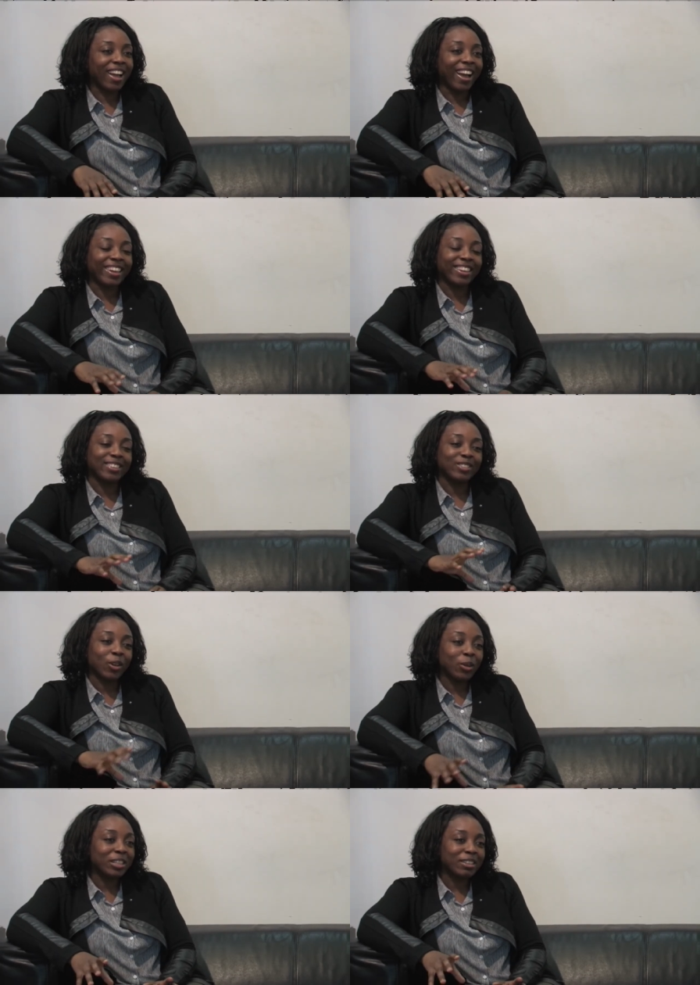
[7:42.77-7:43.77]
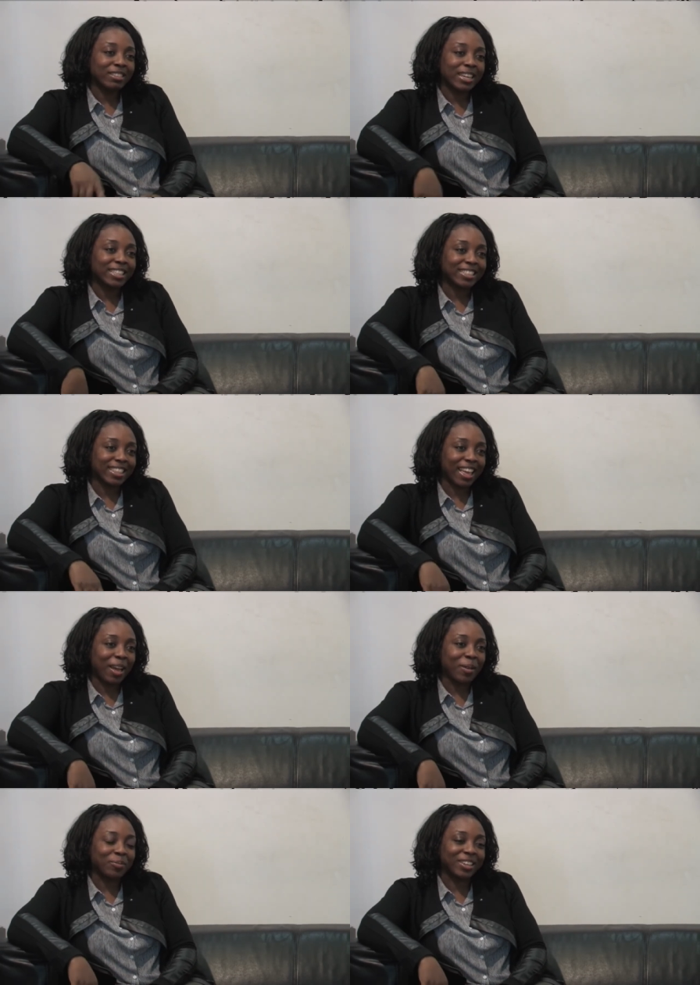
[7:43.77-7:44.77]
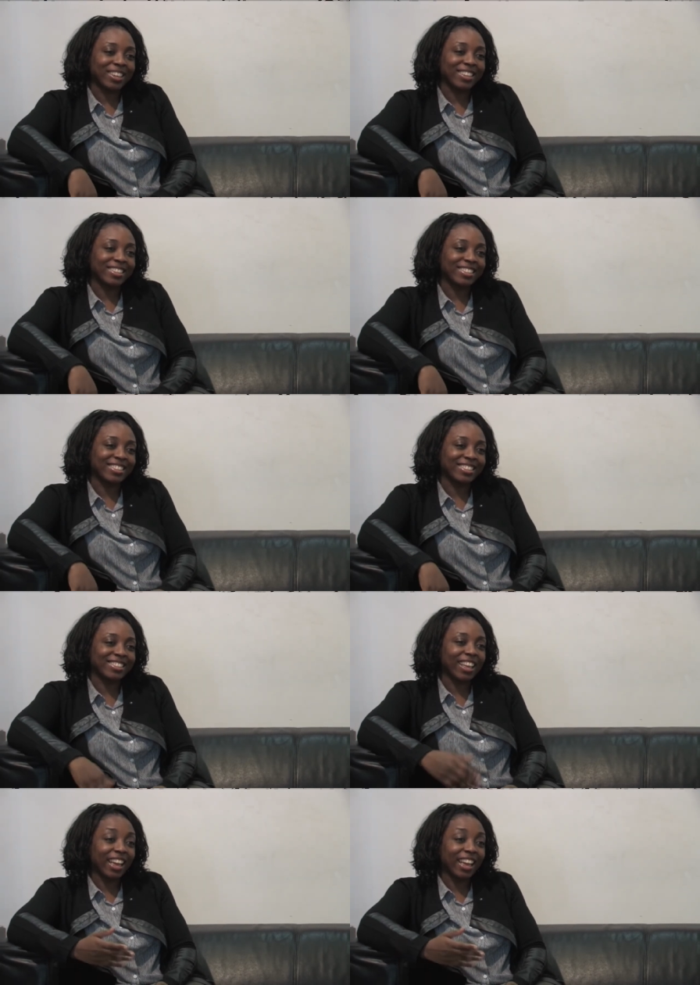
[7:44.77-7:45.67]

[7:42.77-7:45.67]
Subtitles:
I can totally relate to that because,